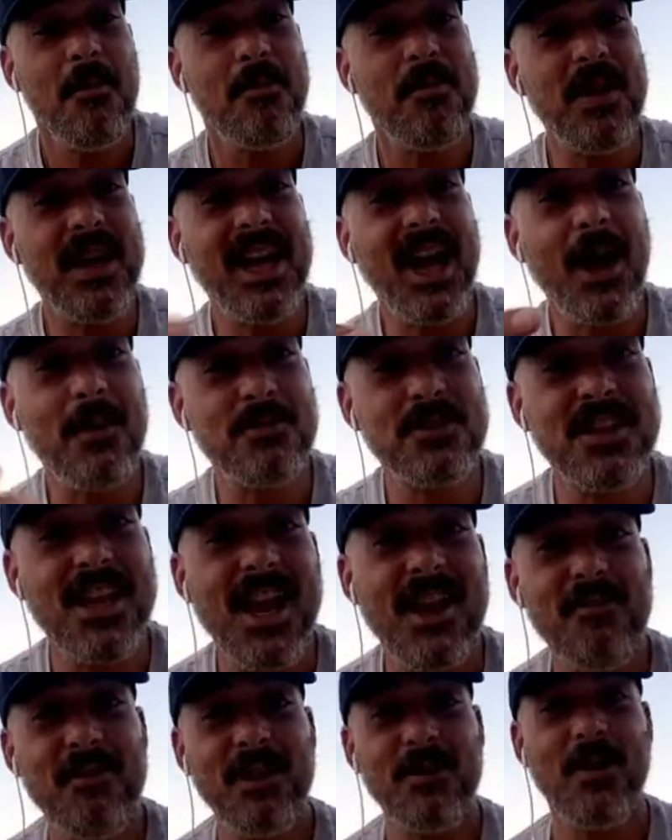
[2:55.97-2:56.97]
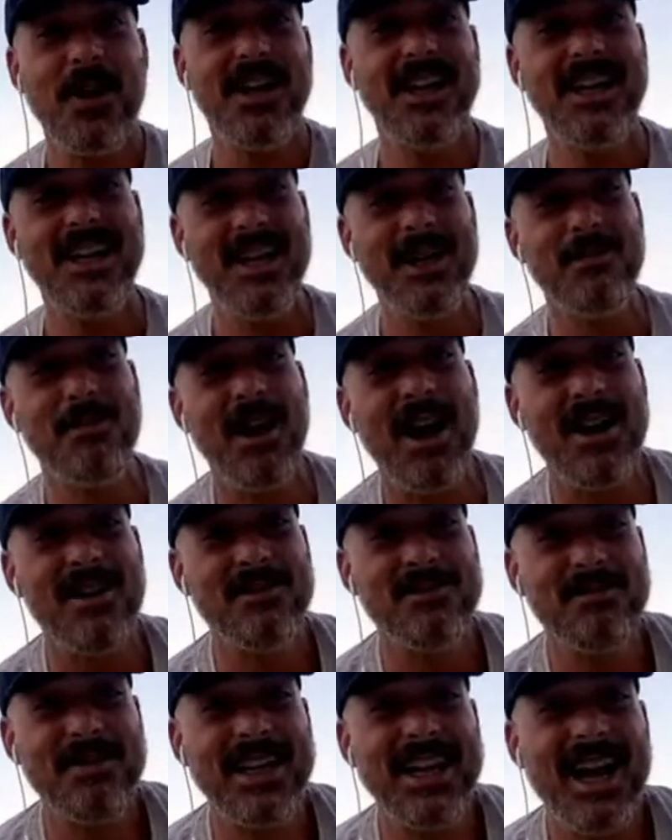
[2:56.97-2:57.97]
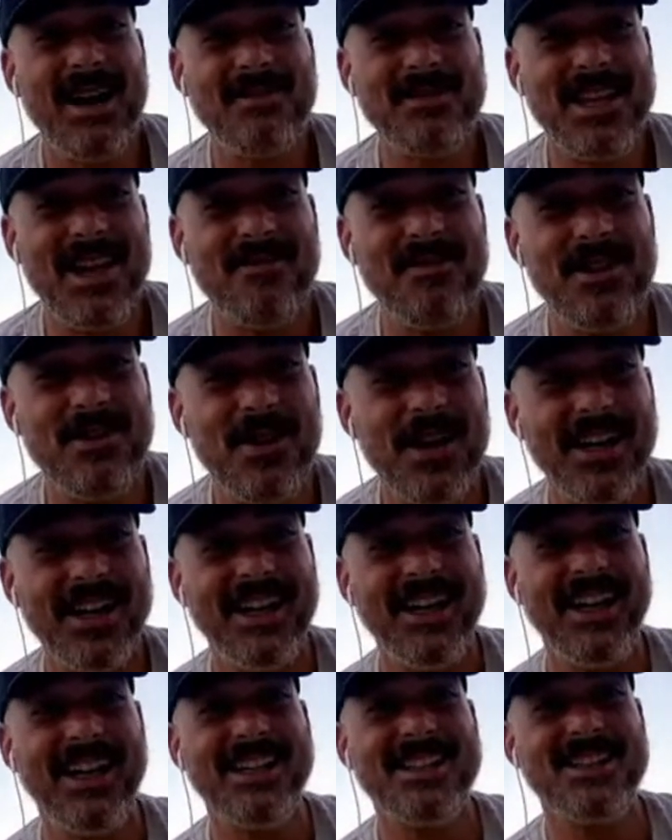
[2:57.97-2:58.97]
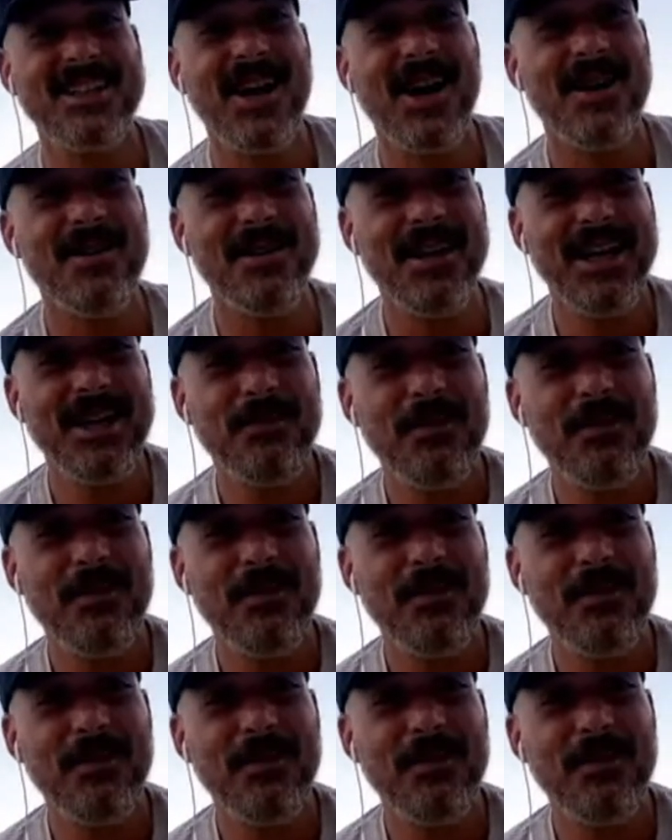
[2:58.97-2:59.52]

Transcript: Big up to everyone in here, bruv. Big up to everyone in here. Do you know what I mean?